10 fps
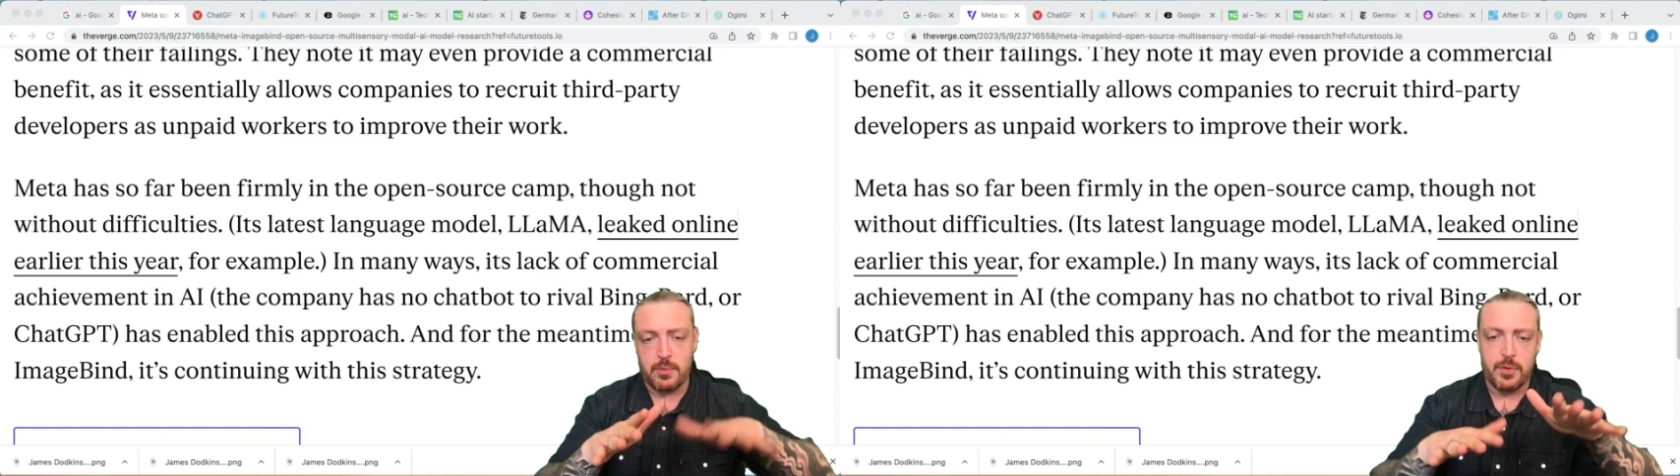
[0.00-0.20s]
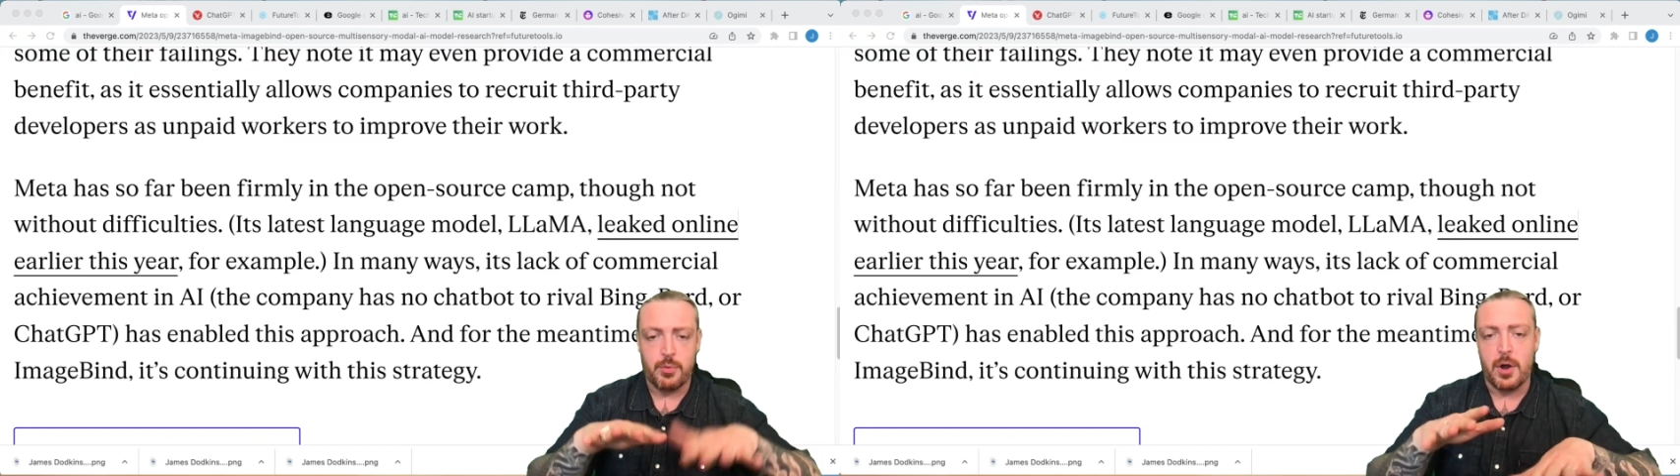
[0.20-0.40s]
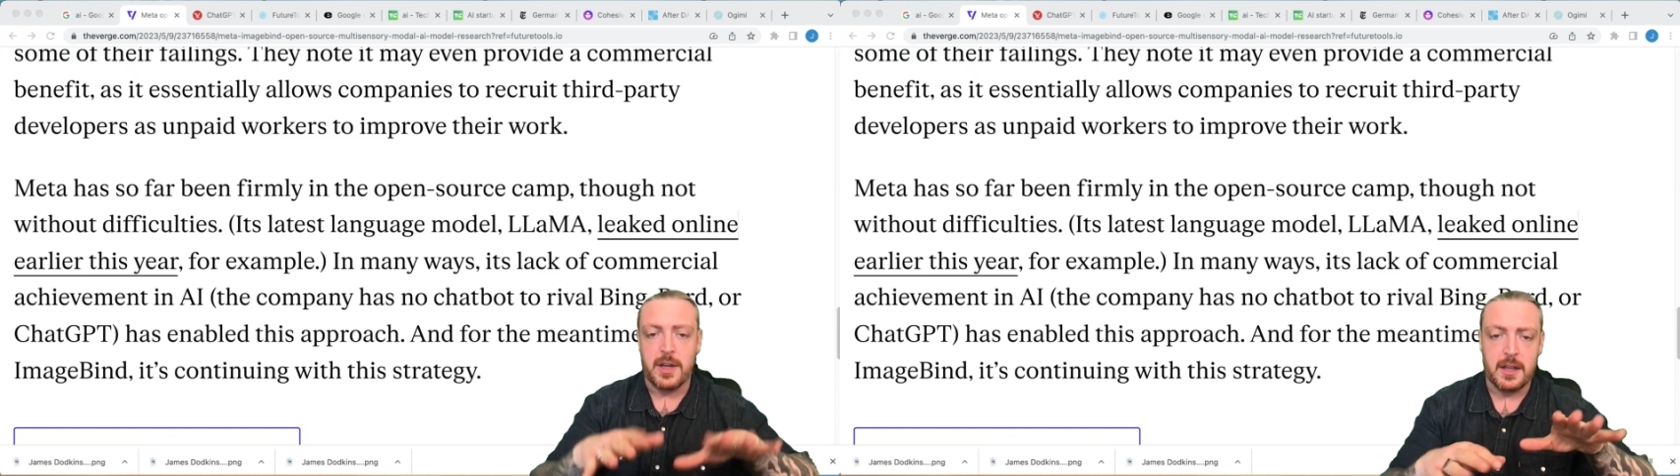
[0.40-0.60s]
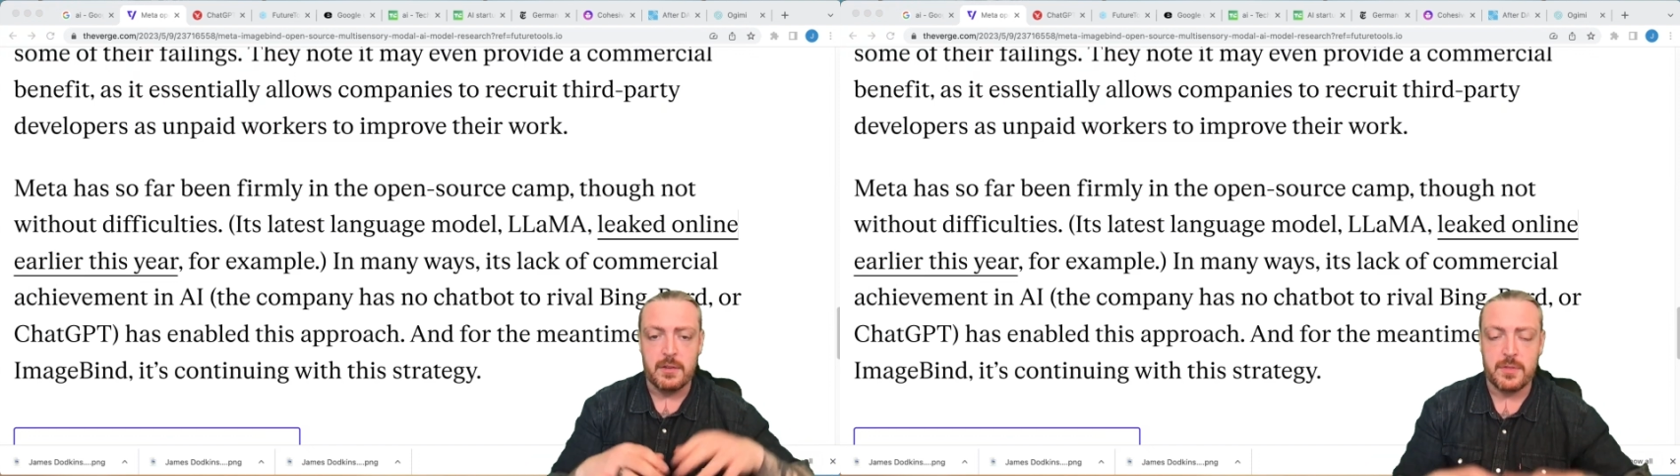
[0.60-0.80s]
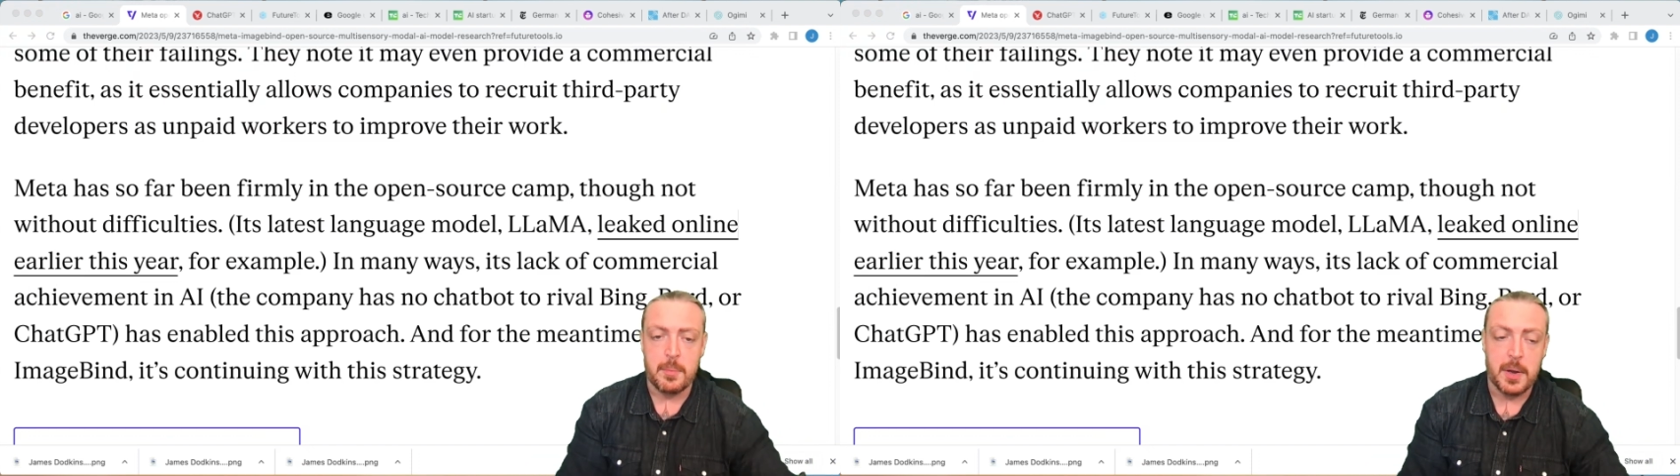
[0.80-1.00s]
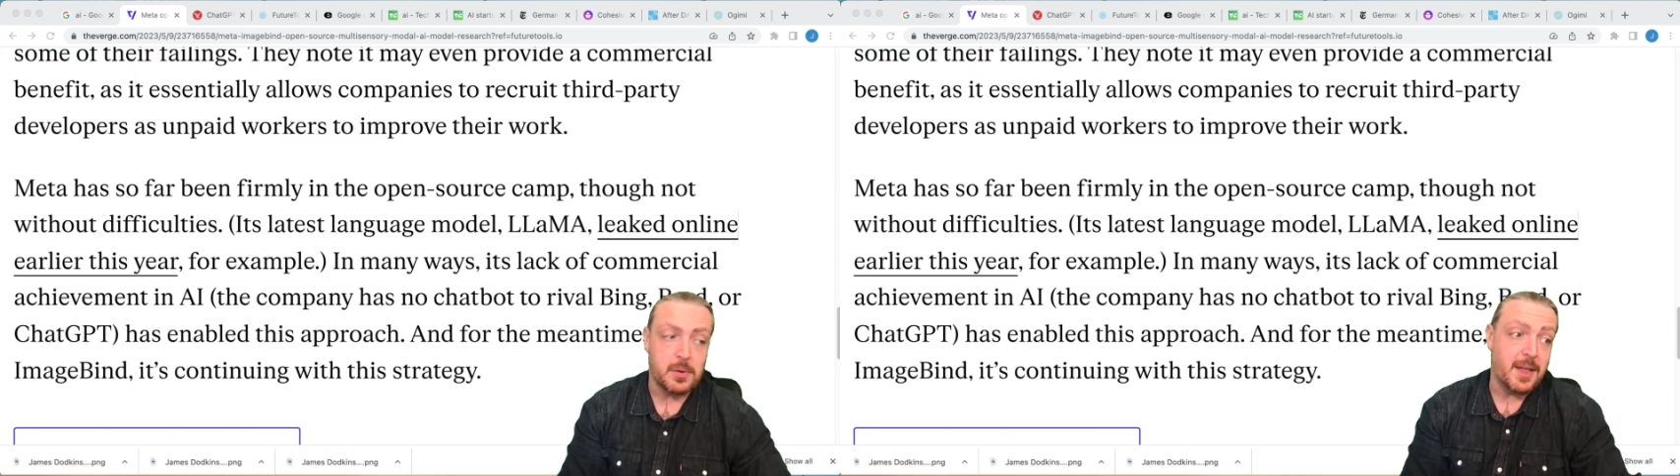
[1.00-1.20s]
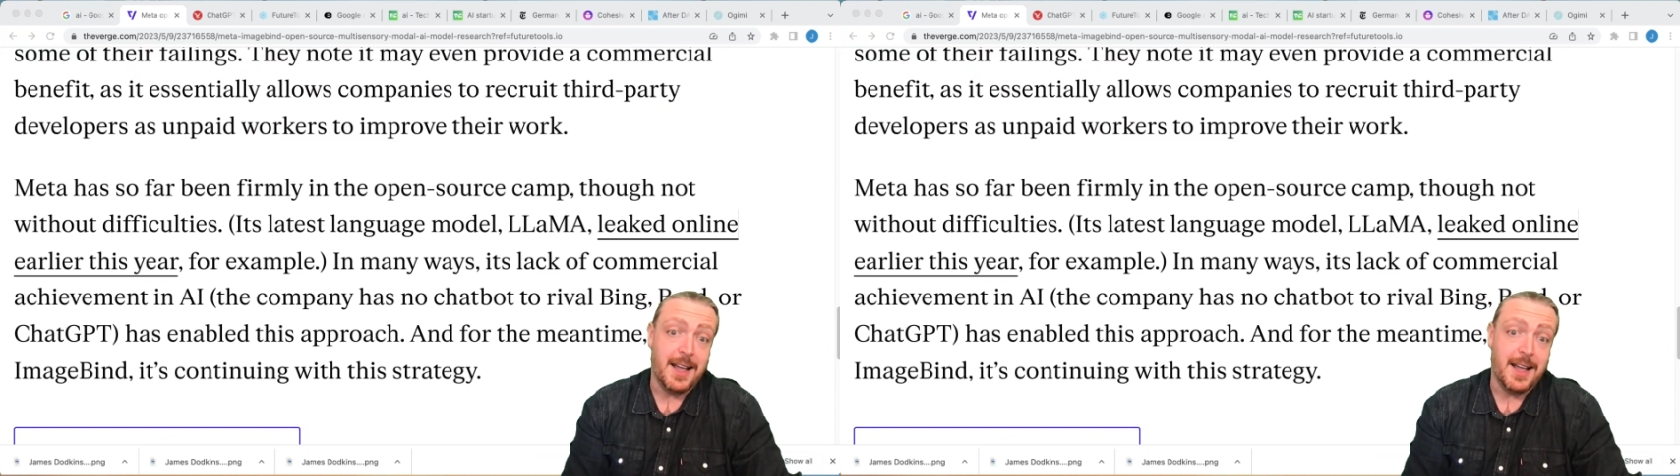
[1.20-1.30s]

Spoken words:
the rocking of the boat.